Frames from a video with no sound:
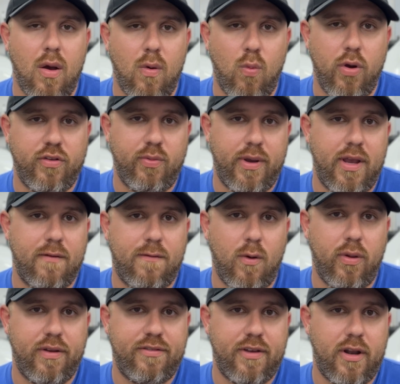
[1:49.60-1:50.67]
Once we get
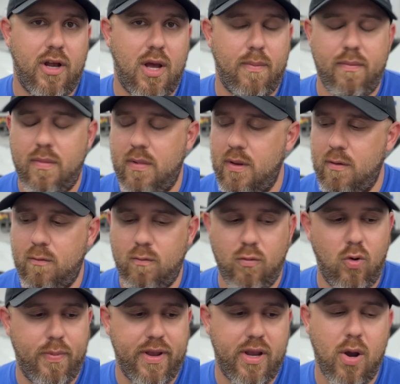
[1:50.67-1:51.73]
fully set up,
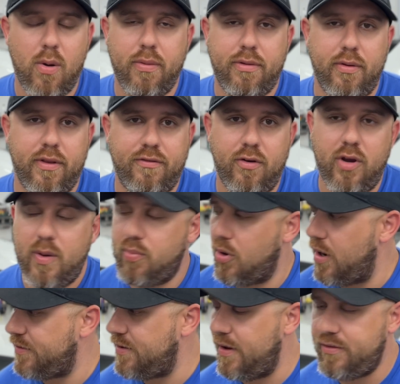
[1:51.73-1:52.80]
we'll be going through the tuning
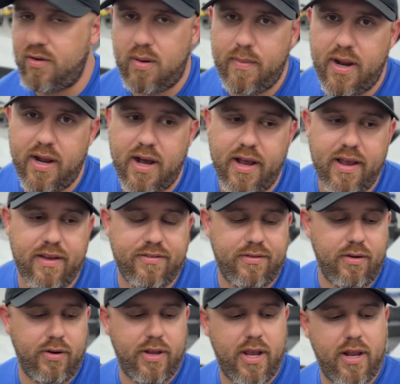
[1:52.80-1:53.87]
process on my
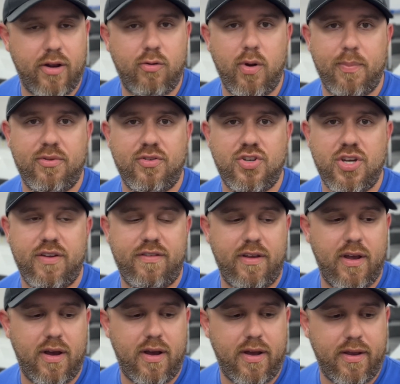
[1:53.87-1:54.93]
IS38 equipped
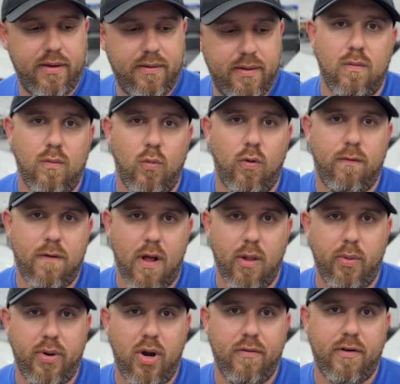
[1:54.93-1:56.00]
GTI, We'll
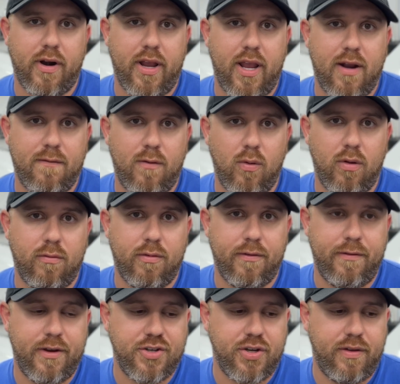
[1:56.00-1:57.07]
follow it over a handful of
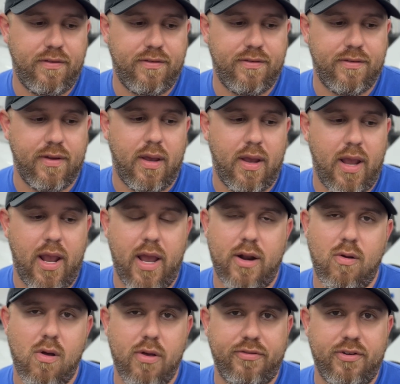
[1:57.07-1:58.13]
revisions, and
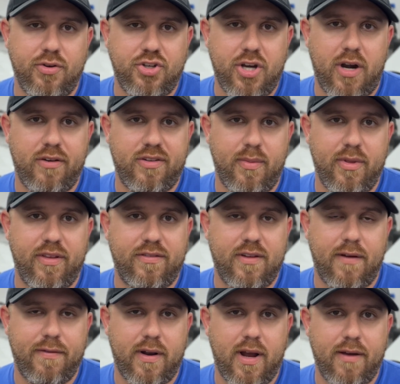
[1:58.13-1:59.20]
I'll also share some of the
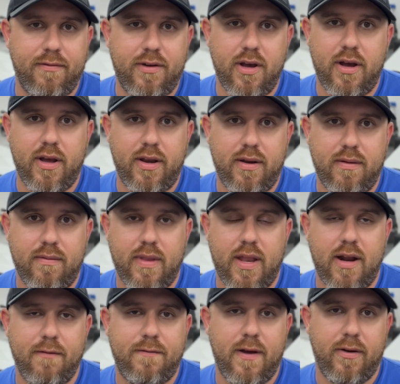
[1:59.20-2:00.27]
stuff that I've done that
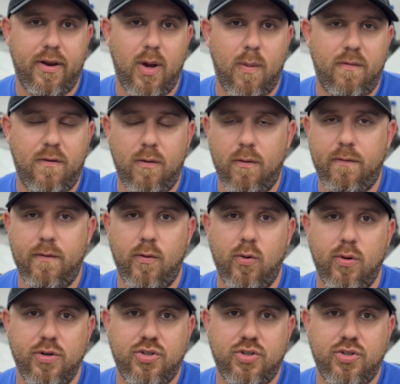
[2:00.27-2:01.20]
I found helpful for